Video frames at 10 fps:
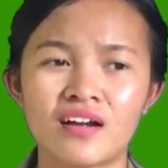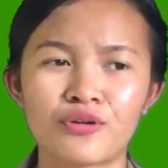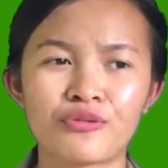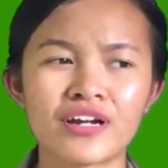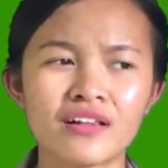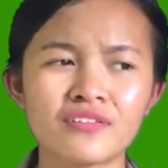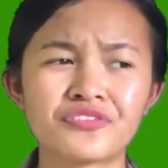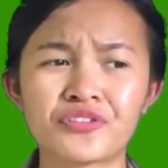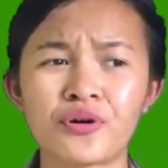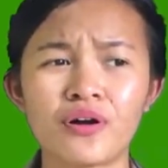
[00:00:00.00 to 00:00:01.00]
will
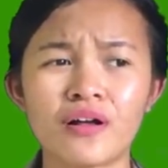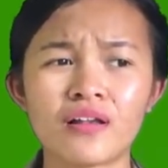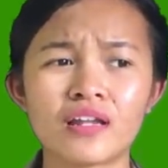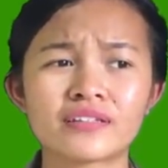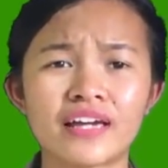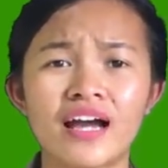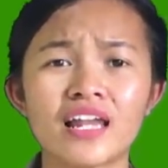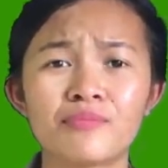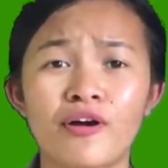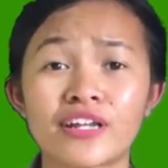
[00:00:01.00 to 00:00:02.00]
tell
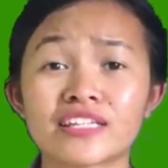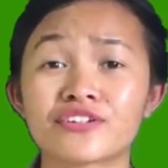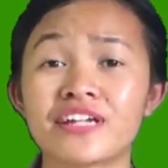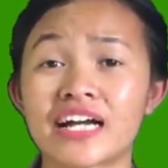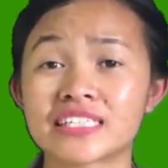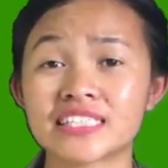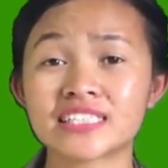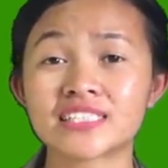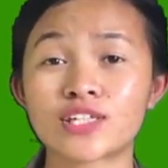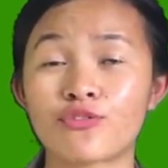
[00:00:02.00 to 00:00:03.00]
about
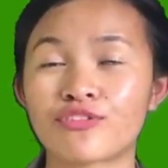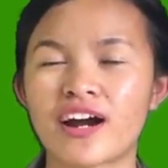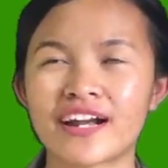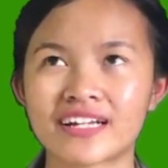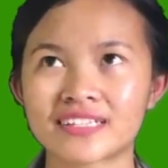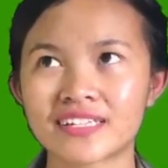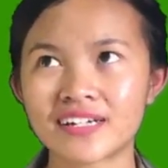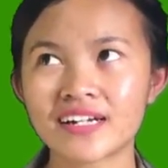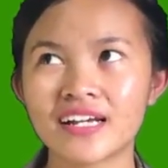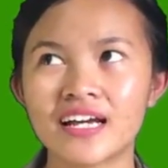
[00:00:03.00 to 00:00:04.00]
introductions of
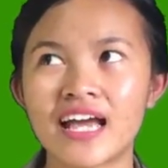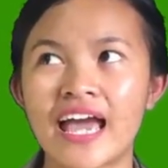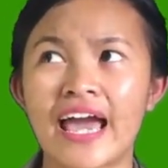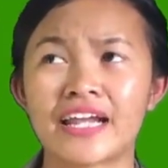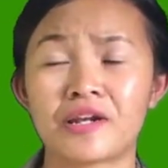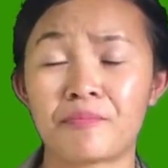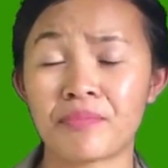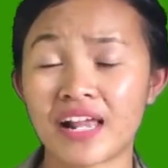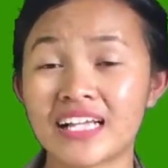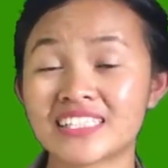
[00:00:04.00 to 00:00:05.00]
character and the
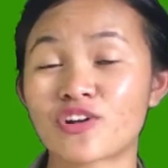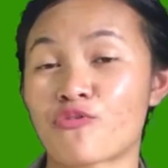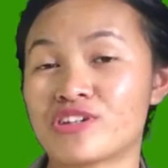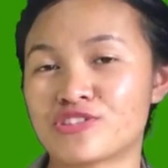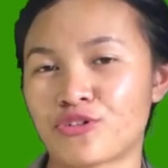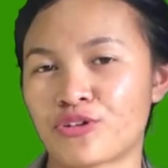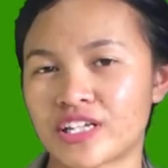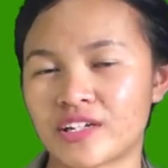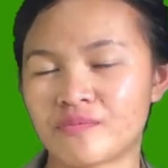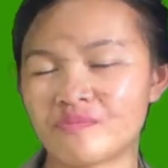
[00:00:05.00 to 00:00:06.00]
place of the
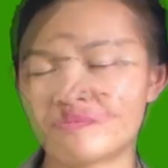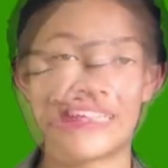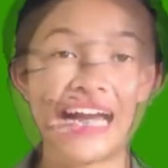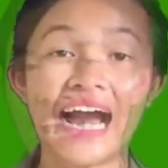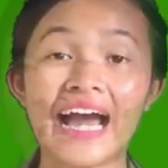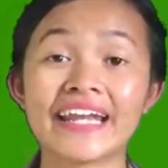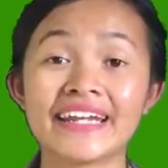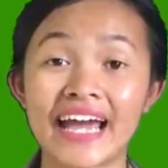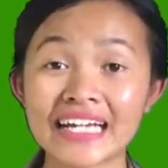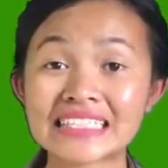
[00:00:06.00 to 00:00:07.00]
story. And
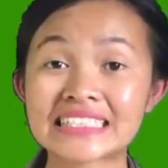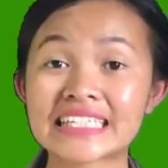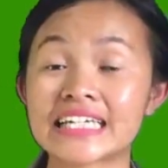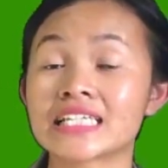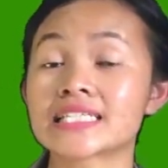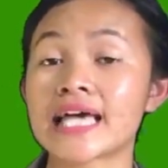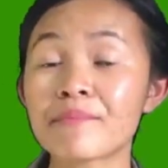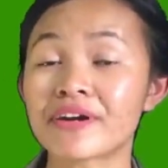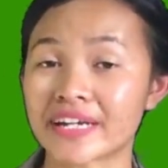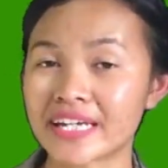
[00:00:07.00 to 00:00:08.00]
next, in the
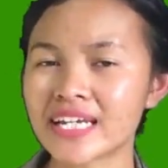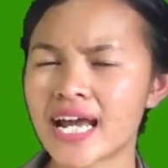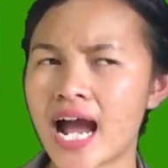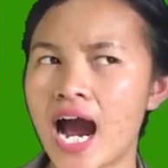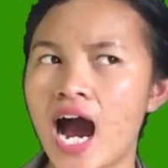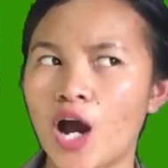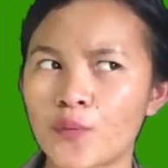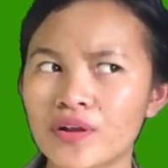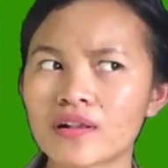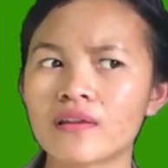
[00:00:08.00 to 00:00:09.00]
summary, I
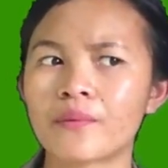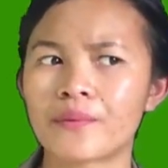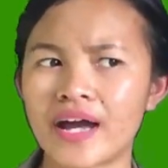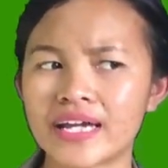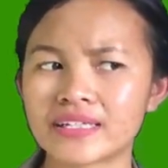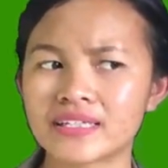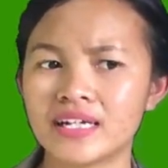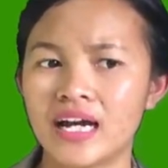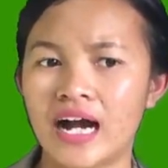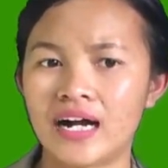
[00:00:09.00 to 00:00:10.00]
will write
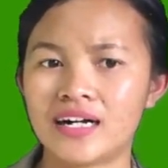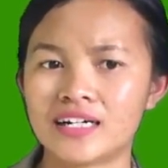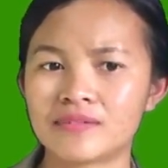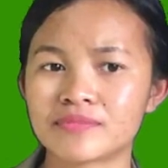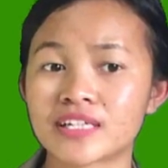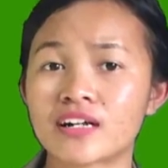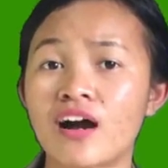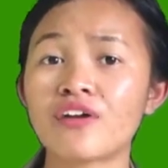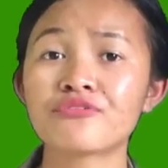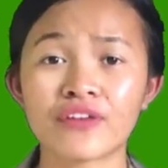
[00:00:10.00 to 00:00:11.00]
the
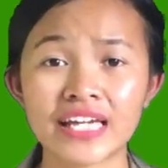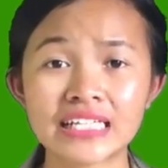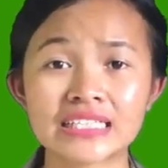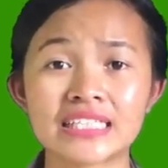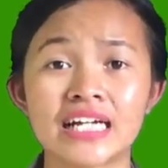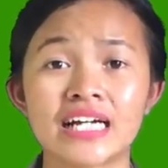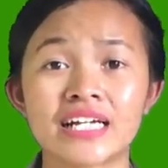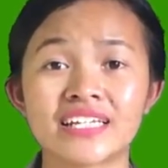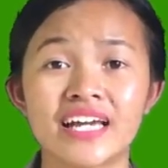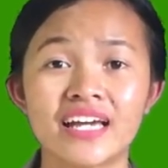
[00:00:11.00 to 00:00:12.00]
conflicts
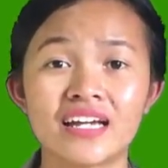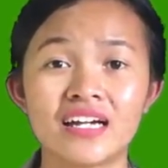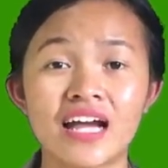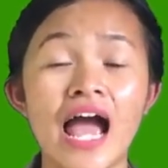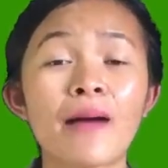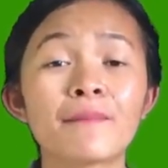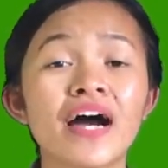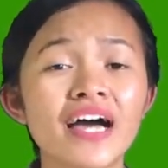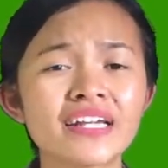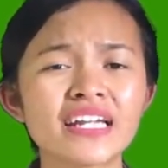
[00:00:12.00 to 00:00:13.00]
that
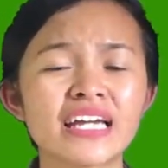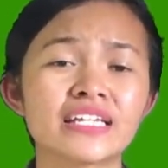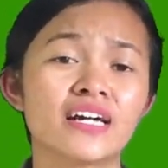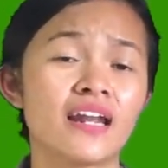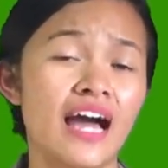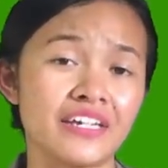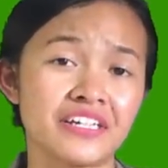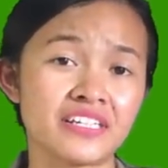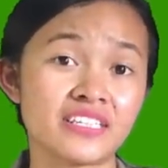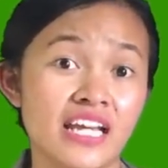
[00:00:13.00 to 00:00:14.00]
happen in the
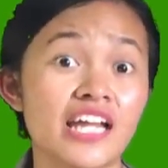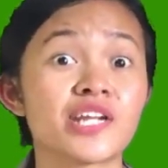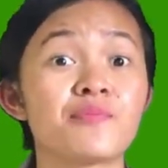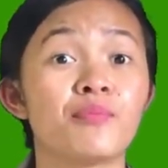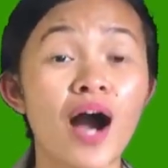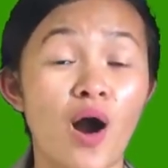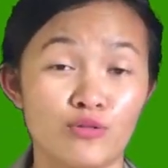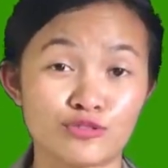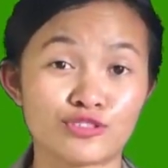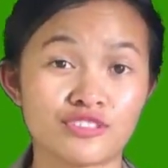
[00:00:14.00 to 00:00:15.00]
lion and the
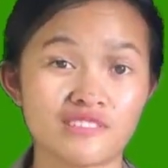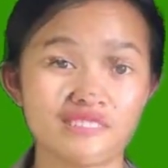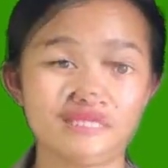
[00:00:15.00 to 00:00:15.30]
mouse.